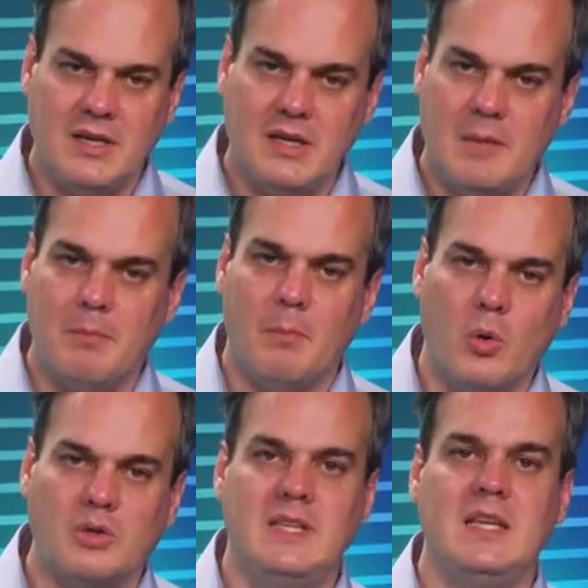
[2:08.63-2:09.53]
read up
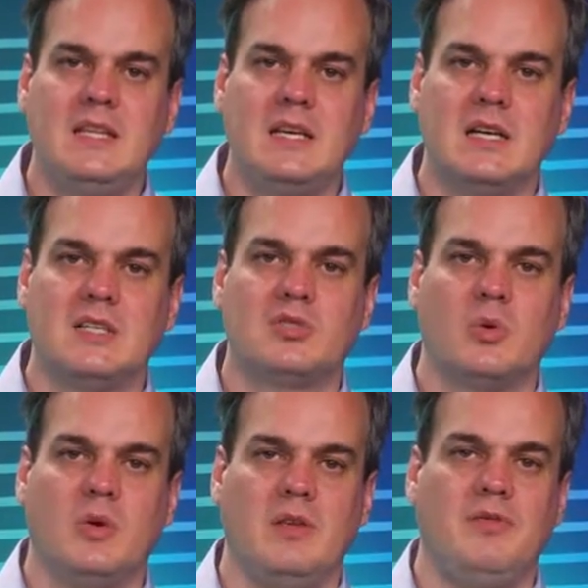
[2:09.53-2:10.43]
more details,
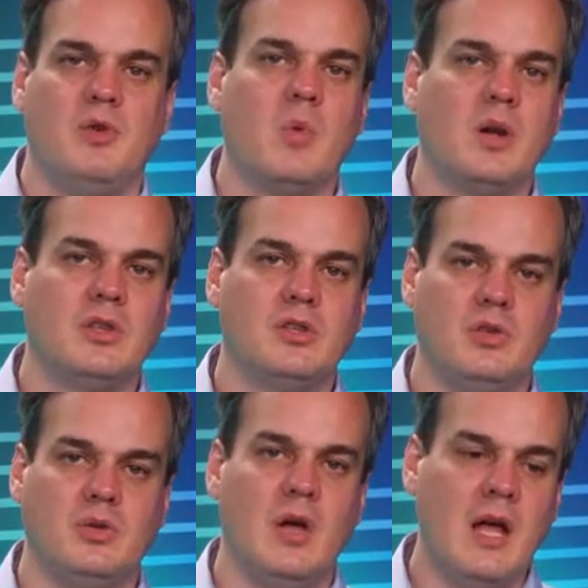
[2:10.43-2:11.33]
or if you want
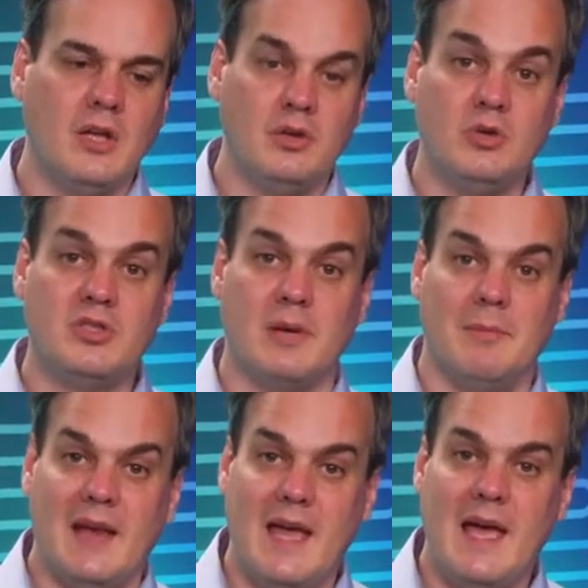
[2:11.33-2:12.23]
to do
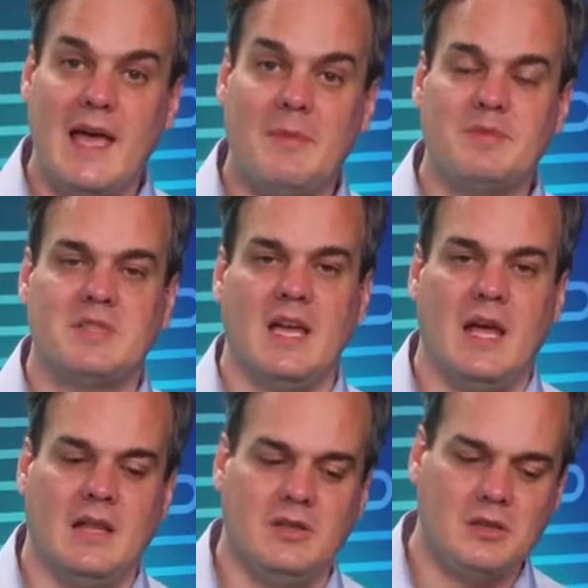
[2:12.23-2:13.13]
some labs
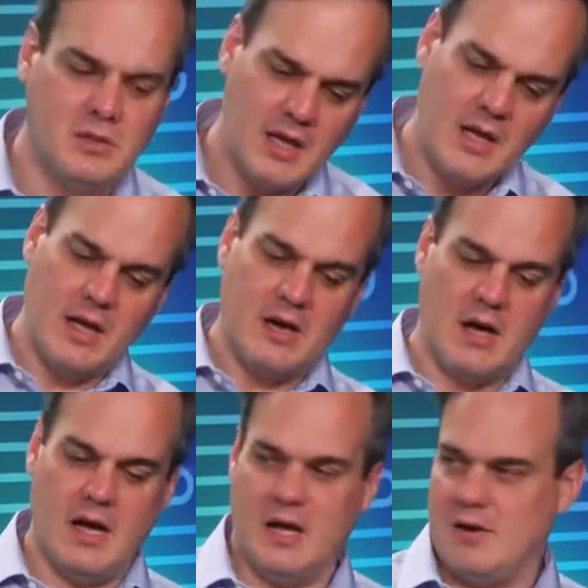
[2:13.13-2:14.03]
and
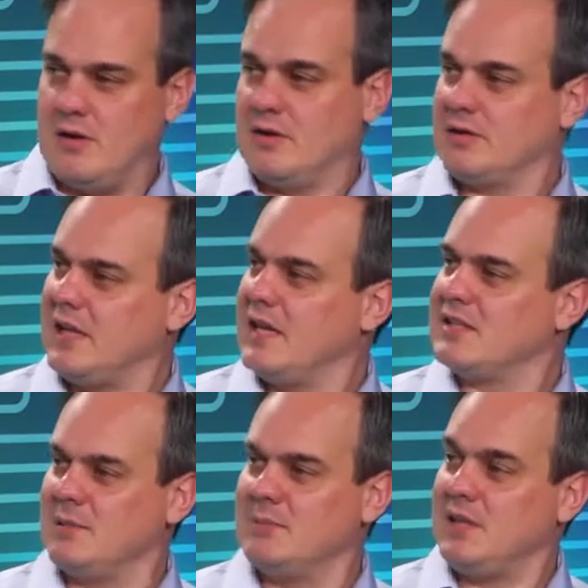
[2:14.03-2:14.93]
take
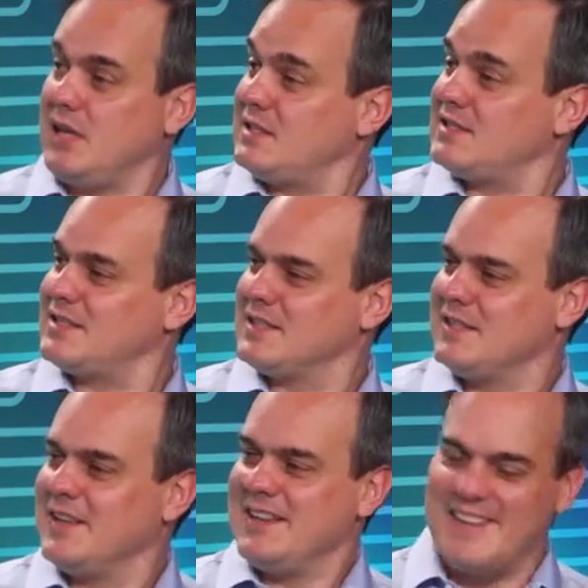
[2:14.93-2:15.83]
some tests,
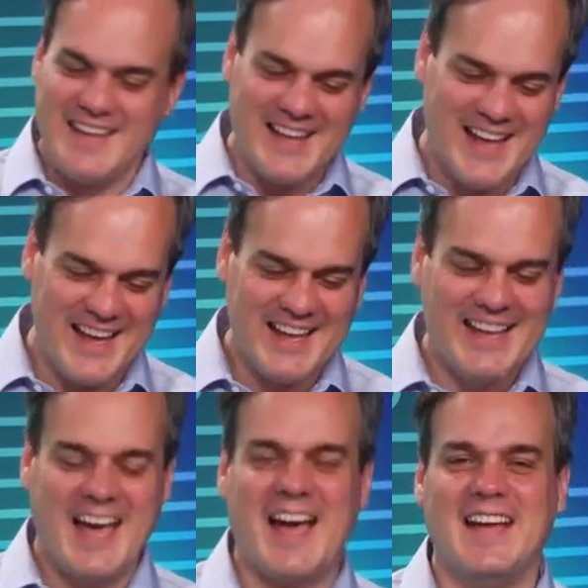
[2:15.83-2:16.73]
then
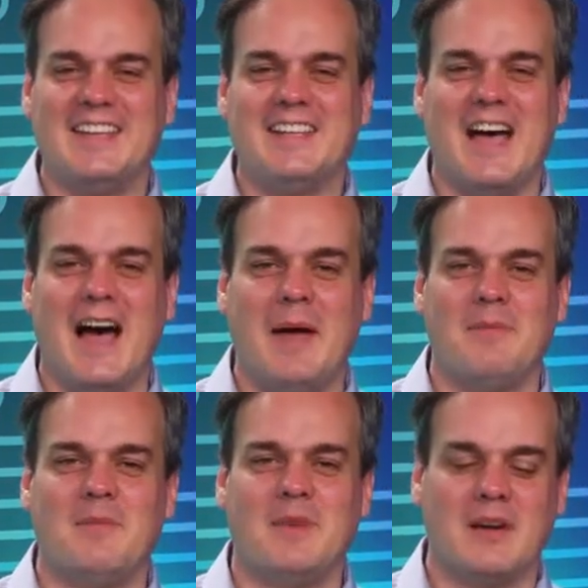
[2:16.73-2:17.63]

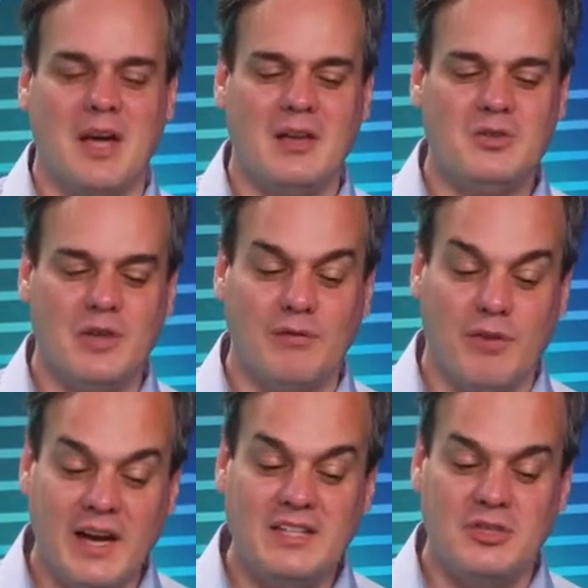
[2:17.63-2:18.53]
I'm going to
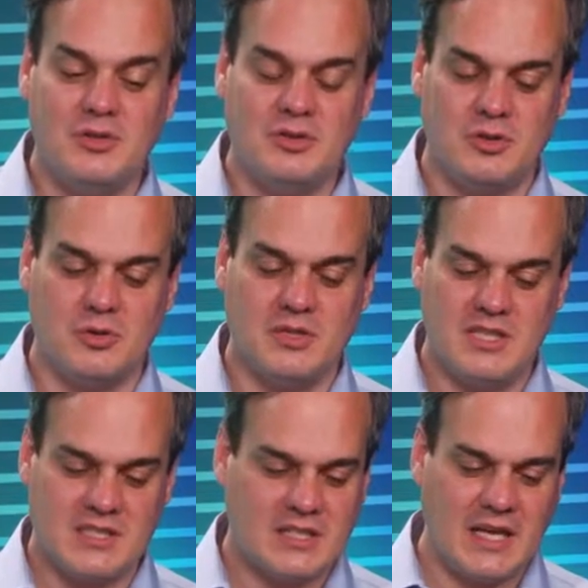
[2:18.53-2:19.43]
invite you to
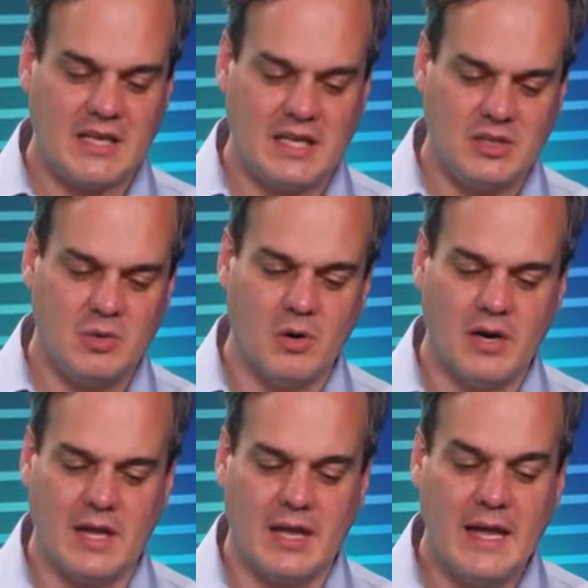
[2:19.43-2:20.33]
just take that
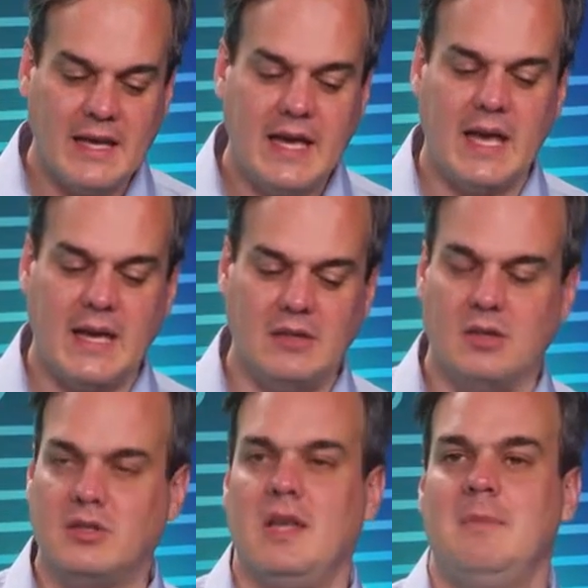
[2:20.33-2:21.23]
URL,
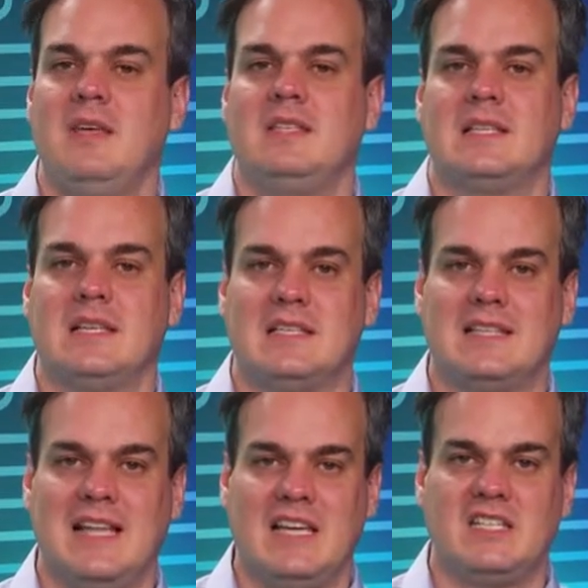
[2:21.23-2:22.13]

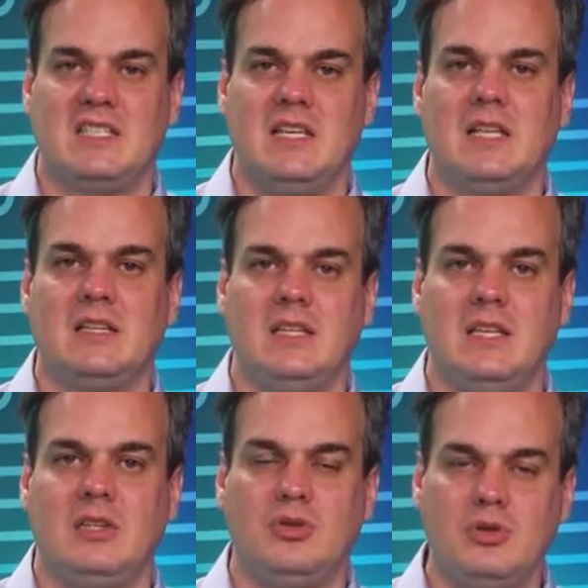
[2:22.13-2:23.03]

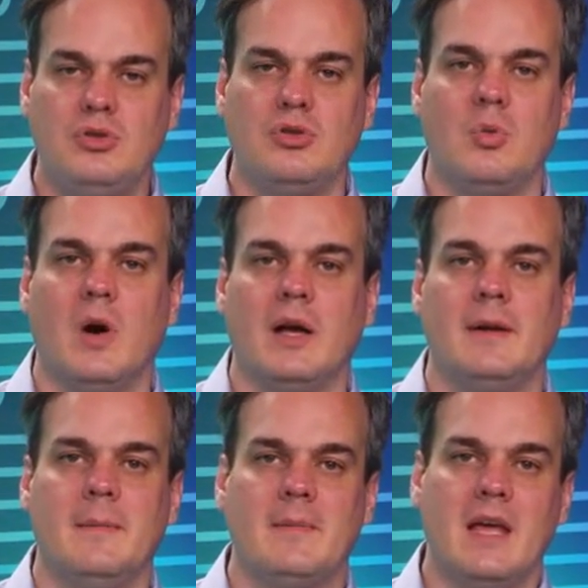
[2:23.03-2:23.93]
aka.ms/CLD221,
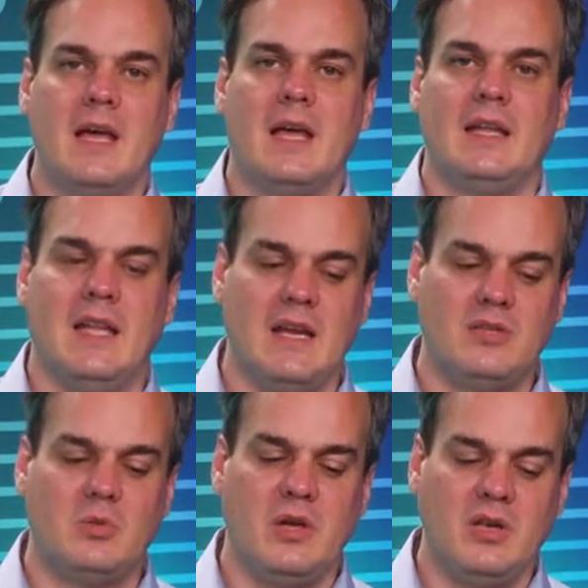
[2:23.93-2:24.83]
and that
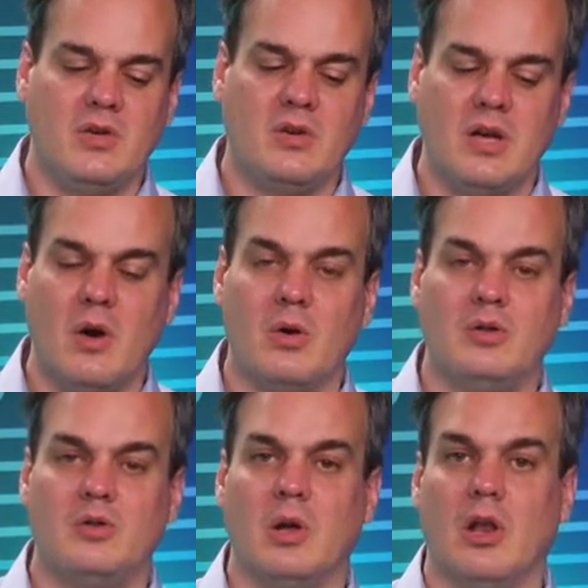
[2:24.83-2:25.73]
is where you can go
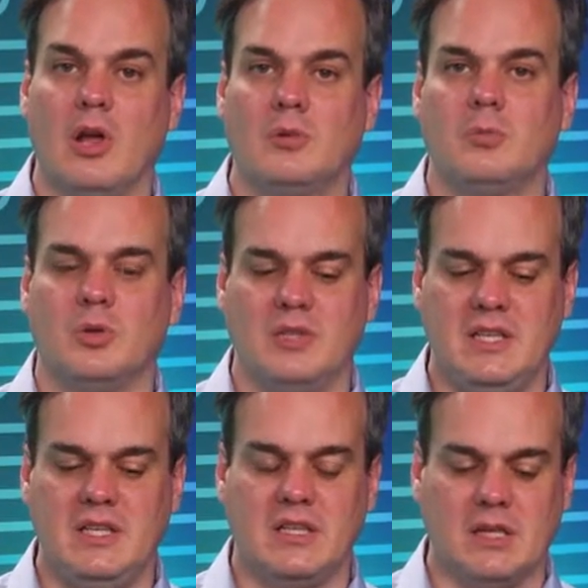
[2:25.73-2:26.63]
into a lot more
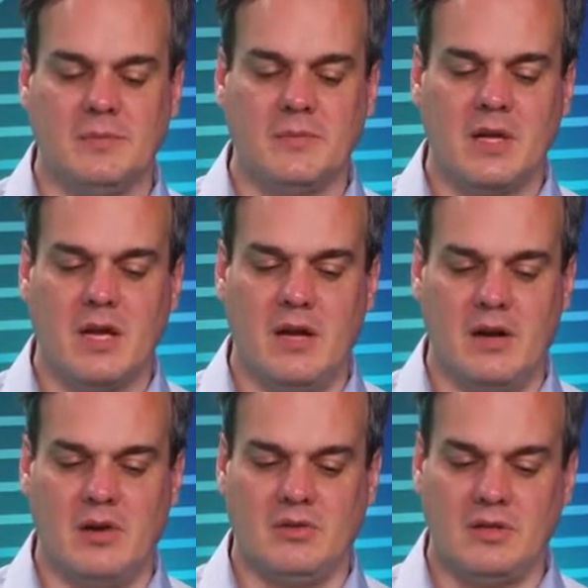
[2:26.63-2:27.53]
detail
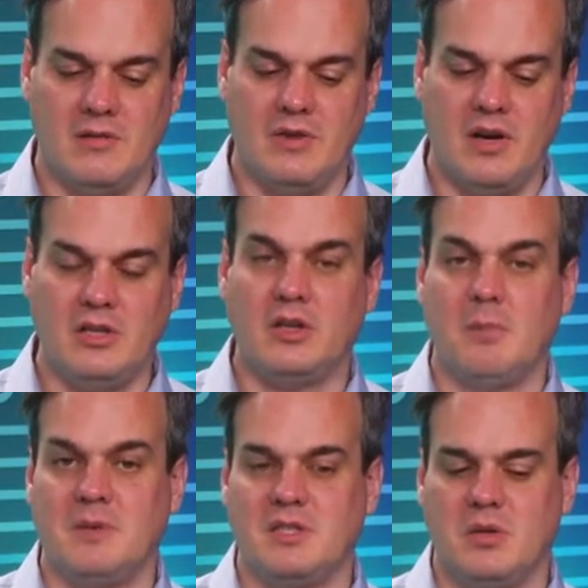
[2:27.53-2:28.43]
around the very
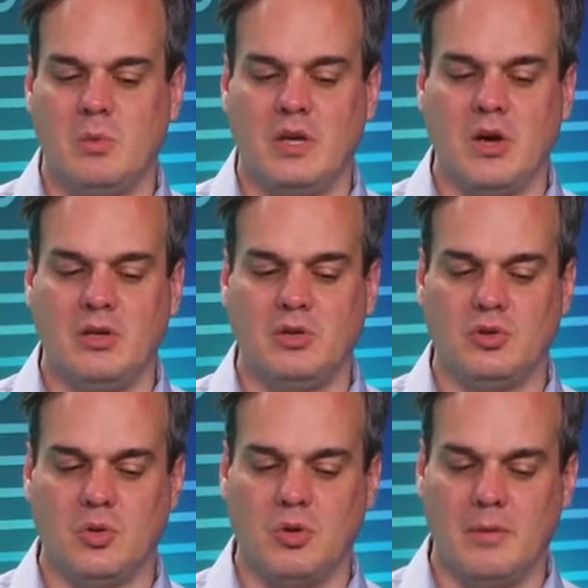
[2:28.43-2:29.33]
topics that we're going to
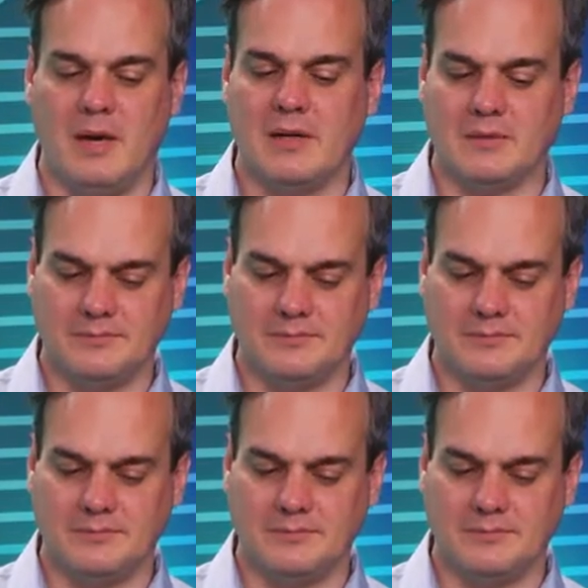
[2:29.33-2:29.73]
talk about.